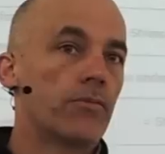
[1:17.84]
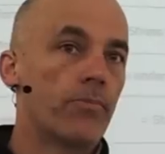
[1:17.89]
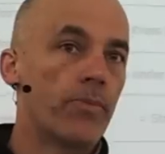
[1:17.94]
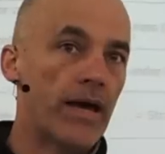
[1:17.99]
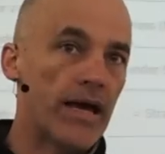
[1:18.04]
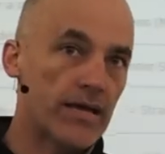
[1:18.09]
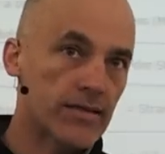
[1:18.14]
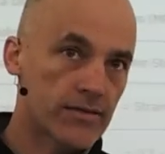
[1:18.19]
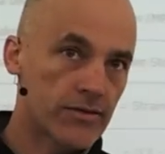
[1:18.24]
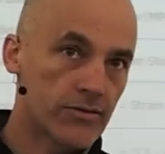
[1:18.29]
the
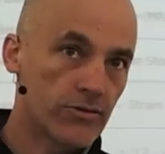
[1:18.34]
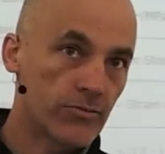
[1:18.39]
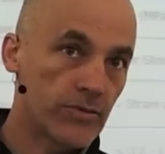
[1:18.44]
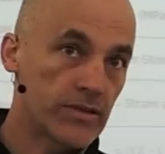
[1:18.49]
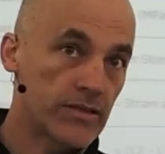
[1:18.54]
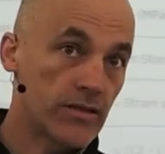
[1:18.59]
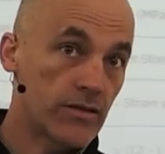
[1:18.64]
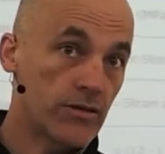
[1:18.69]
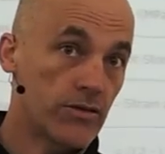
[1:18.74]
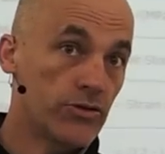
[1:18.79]
Pascal,
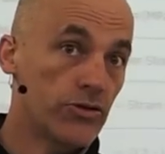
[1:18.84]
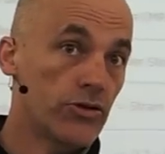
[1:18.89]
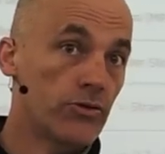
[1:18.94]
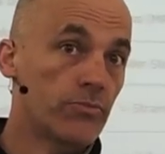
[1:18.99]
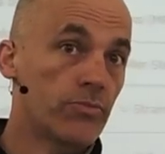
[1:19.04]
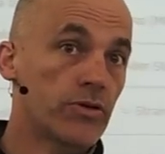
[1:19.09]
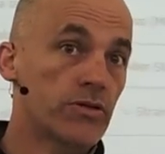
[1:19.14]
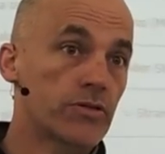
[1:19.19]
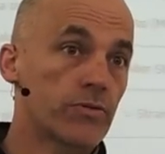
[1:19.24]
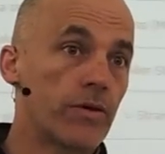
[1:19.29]
which is a
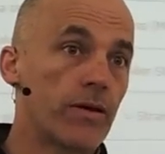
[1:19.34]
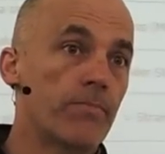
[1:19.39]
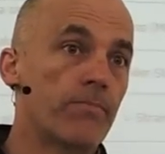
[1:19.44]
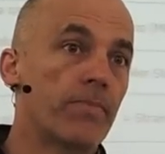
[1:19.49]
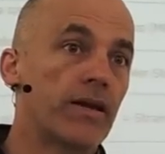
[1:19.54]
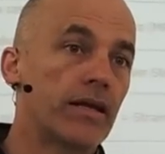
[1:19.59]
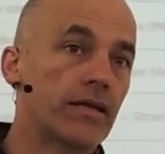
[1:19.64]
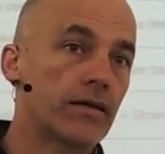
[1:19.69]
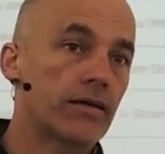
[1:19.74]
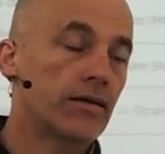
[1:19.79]
newton per square
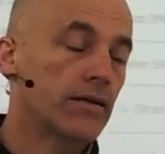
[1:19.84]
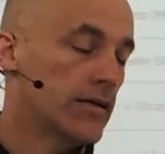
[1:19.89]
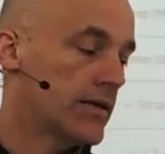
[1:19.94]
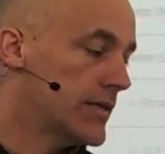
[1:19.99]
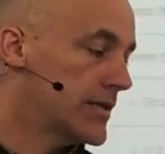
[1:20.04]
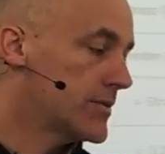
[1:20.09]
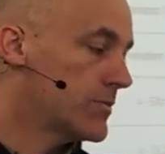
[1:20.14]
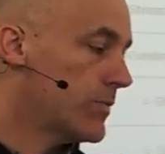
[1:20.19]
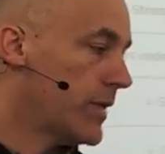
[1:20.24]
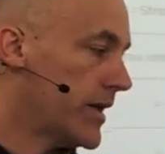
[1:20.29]
meter,
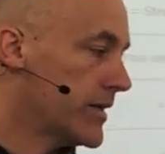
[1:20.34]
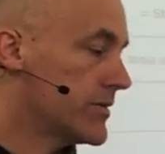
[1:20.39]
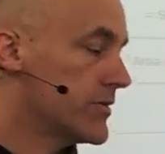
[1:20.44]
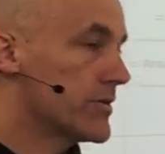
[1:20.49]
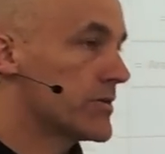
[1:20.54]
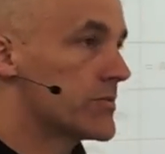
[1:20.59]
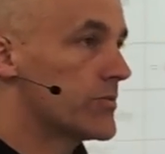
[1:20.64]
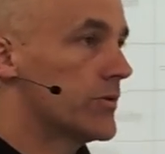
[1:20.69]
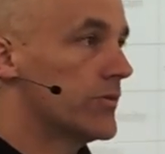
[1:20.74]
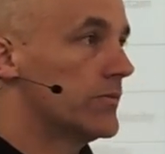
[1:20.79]
is way
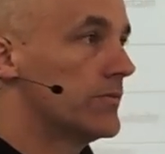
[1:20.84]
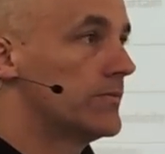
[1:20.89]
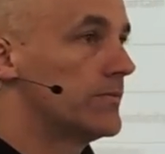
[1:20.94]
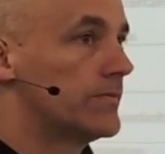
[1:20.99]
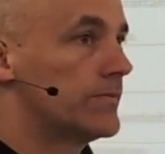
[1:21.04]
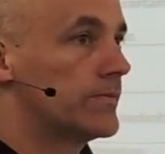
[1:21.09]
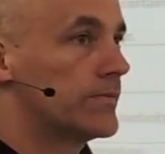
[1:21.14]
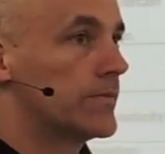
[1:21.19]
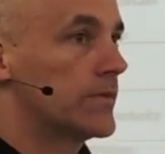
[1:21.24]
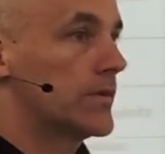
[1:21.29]
too small.
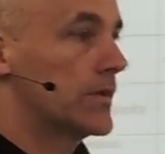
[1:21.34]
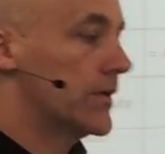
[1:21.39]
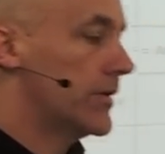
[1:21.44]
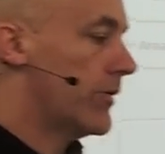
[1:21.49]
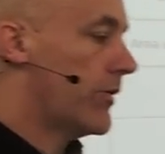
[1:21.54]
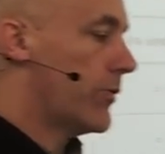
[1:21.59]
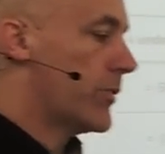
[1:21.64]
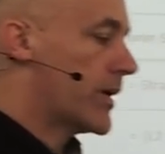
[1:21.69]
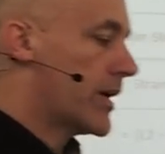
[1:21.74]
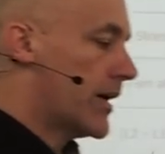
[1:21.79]

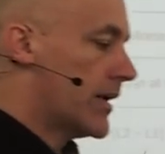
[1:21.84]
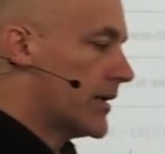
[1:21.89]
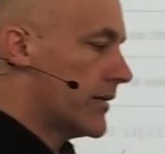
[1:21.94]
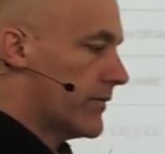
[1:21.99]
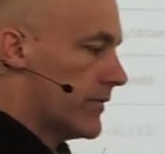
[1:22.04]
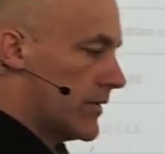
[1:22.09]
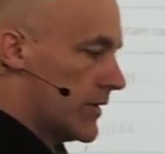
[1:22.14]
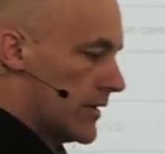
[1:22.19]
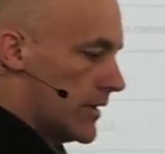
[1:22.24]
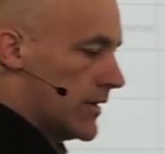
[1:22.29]
All right, we can't
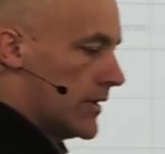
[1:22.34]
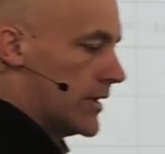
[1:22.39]
even,